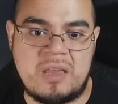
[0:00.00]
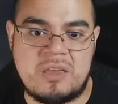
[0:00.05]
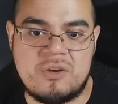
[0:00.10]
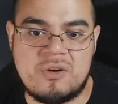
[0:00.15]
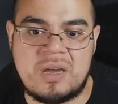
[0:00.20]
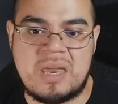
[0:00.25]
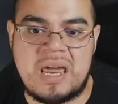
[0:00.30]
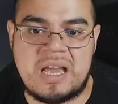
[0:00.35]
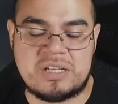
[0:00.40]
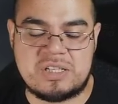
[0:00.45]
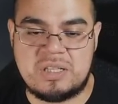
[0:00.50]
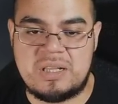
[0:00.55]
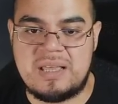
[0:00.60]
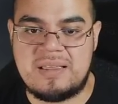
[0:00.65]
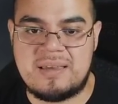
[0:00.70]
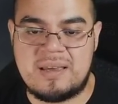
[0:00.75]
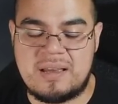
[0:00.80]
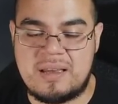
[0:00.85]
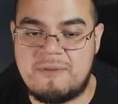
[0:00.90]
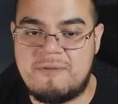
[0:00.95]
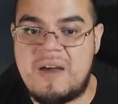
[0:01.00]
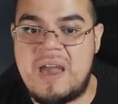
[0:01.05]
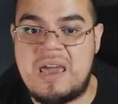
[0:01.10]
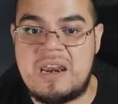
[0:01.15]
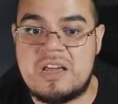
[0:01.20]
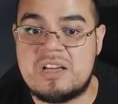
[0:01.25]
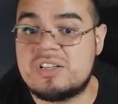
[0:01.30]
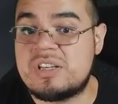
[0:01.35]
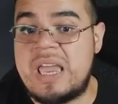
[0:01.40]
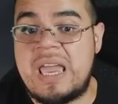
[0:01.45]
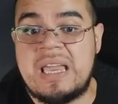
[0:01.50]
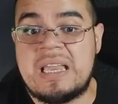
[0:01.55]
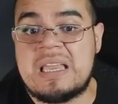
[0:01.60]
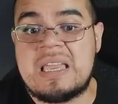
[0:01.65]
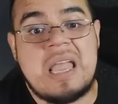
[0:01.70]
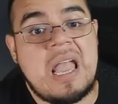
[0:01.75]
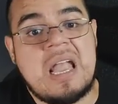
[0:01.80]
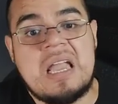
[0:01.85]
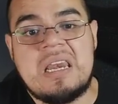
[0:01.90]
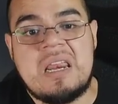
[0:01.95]
and you can actually take advantage and
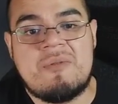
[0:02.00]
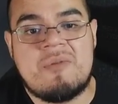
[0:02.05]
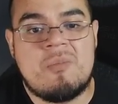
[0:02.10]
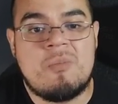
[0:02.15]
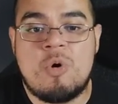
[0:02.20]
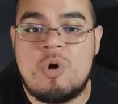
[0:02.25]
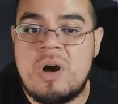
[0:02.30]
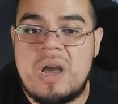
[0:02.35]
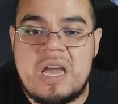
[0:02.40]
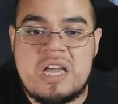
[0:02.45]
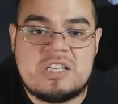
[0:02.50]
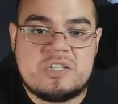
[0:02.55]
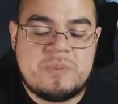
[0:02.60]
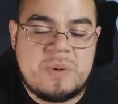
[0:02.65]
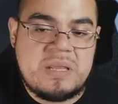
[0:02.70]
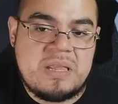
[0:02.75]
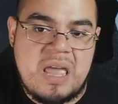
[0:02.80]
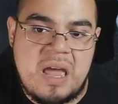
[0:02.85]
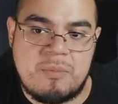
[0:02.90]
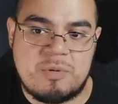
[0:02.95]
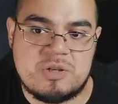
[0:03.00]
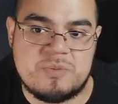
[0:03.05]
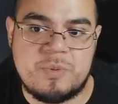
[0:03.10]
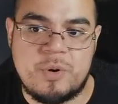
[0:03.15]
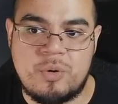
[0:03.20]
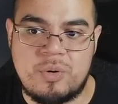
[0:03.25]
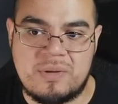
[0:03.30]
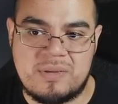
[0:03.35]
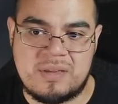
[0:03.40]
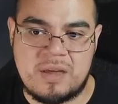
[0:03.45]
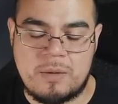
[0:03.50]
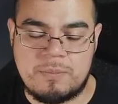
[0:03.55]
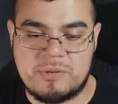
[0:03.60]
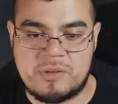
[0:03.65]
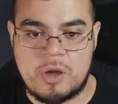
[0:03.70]
gain even more HP damage bonus up.